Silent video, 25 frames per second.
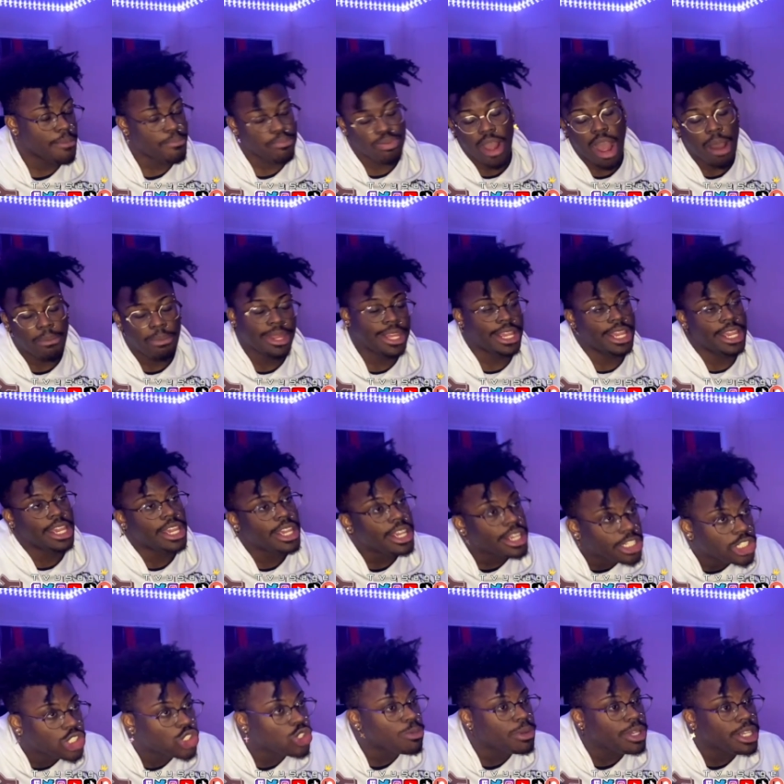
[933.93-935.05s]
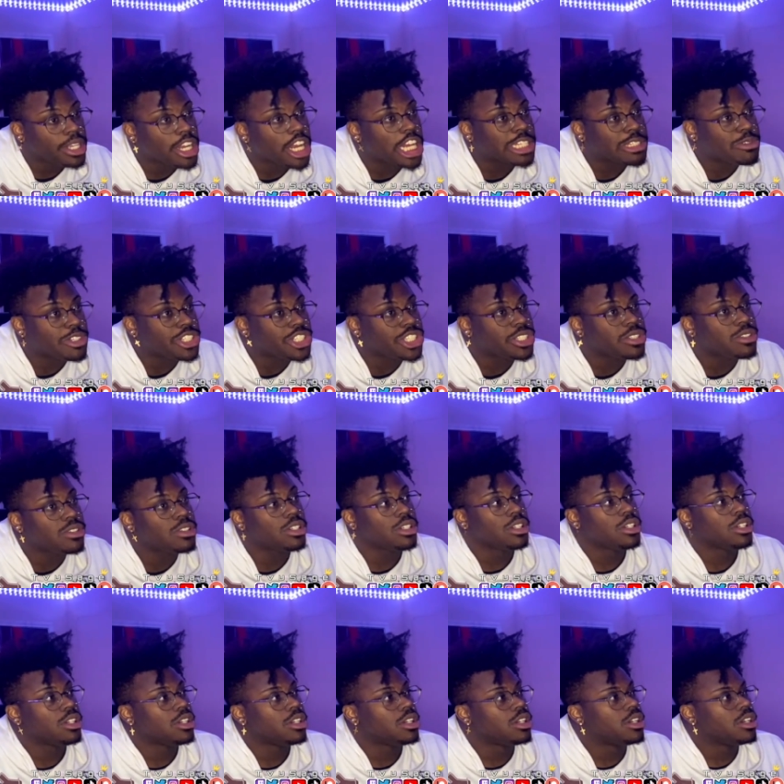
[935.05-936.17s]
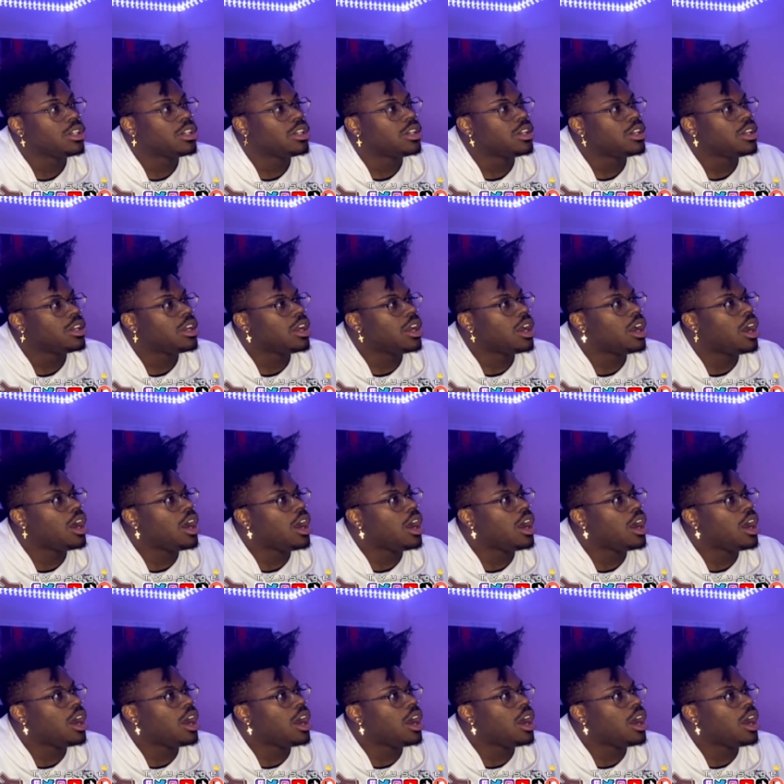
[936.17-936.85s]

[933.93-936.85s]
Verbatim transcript: probably is, to be honest with you. Uh,